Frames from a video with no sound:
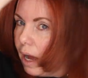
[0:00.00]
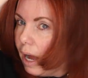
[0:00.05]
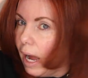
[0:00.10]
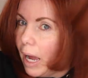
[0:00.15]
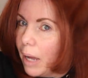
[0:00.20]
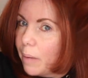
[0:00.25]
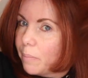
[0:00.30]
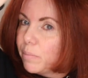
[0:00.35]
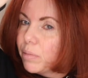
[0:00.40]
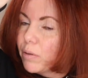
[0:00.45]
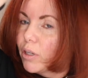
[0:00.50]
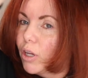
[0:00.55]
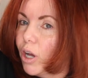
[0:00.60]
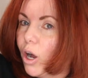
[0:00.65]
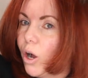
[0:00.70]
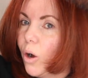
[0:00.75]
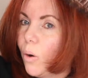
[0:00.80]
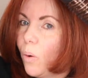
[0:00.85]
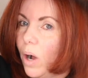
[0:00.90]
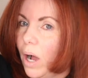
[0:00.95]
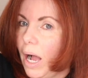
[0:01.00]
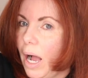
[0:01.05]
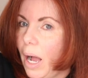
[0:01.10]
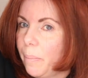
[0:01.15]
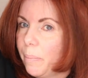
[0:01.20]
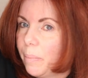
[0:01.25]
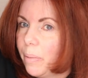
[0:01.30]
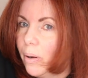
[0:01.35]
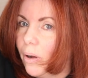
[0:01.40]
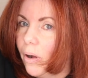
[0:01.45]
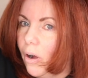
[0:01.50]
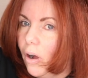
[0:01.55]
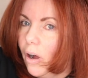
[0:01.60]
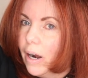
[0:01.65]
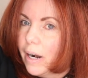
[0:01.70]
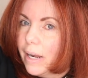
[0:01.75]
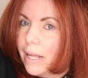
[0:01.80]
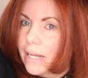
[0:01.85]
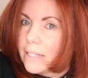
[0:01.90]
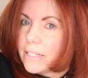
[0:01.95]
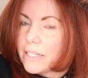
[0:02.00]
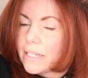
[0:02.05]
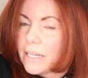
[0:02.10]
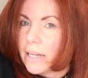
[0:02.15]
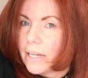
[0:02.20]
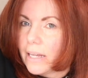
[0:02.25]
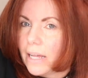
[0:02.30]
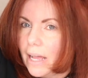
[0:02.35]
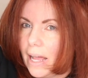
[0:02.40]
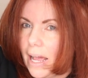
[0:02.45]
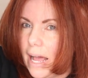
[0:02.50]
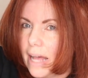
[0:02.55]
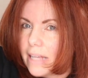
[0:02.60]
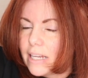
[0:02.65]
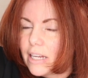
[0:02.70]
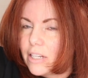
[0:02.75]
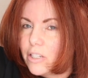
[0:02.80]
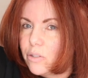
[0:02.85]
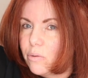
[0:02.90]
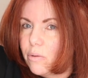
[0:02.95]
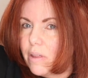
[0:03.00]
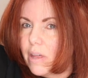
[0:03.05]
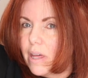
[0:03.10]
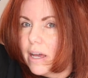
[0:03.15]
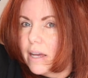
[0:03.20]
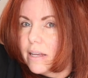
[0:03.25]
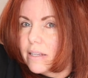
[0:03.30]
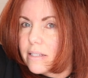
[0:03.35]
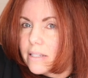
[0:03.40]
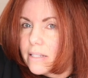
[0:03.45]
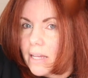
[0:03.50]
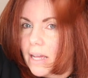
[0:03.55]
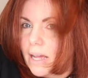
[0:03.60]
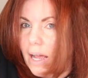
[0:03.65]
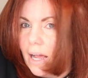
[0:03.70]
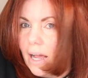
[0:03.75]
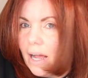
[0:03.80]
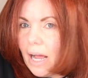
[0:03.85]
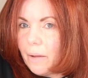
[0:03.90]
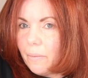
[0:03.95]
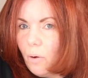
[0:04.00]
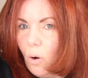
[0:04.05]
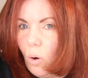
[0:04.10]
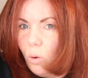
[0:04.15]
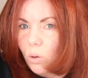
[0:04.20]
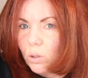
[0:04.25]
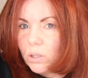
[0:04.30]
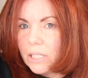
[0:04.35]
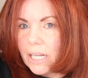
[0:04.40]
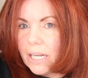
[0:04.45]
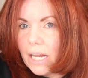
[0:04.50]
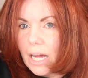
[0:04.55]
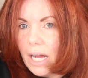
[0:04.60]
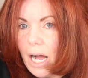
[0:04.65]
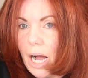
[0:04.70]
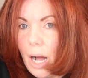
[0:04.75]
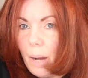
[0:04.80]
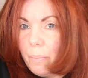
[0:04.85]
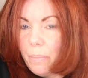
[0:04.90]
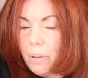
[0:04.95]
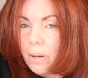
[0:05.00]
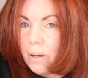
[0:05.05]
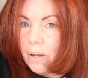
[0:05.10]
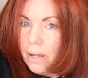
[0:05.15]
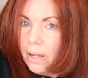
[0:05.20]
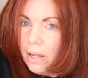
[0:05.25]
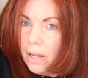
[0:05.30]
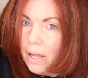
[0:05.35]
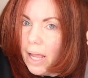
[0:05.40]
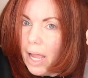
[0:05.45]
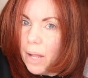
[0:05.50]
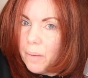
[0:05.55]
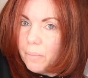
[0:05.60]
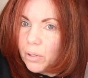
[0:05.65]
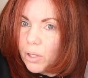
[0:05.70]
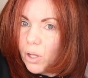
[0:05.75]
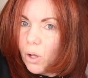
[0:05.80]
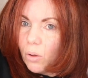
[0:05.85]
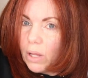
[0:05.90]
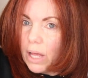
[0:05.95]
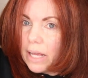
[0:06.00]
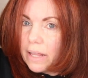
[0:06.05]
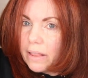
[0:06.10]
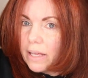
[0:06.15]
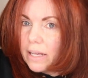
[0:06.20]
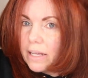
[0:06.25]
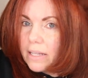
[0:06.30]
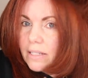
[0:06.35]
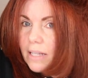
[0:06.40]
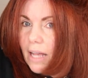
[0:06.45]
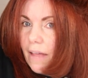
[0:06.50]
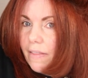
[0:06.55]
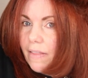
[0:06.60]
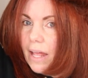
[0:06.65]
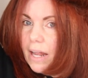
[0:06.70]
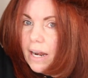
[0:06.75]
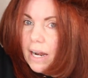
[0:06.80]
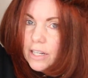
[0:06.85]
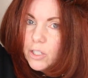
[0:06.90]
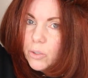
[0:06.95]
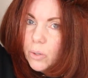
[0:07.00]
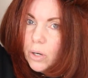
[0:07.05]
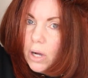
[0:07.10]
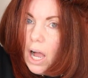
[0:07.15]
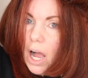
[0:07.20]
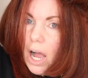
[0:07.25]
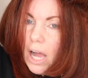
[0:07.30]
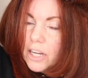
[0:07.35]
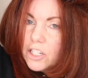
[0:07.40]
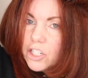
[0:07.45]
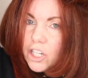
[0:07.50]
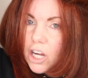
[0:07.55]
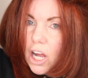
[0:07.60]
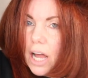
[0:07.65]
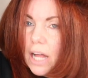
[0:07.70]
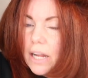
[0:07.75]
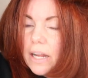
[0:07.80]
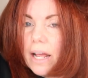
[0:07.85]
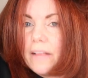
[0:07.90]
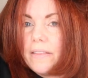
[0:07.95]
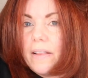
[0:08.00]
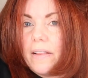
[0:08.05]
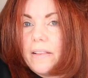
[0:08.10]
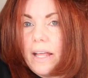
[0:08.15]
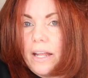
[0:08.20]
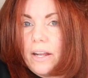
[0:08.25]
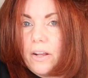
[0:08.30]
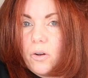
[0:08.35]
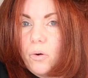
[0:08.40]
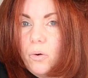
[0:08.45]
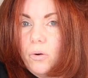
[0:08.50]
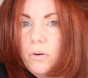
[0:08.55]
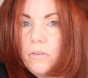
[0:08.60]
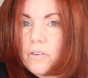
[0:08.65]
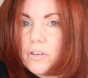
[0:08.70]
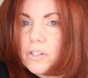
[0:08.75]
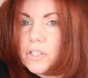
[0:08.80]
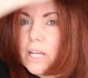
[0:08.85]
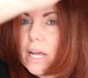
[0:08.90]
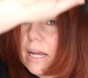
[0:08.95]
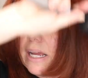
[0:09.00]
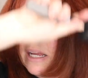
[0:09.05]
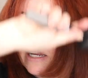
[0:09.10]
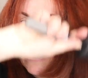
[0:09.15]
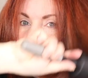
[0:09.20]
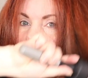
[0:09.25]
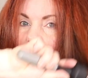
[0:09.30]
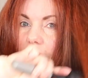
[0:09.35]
I blow up on it as I do this. I hold it up and blow like this, and then I do a hot shot and then let it cool for a second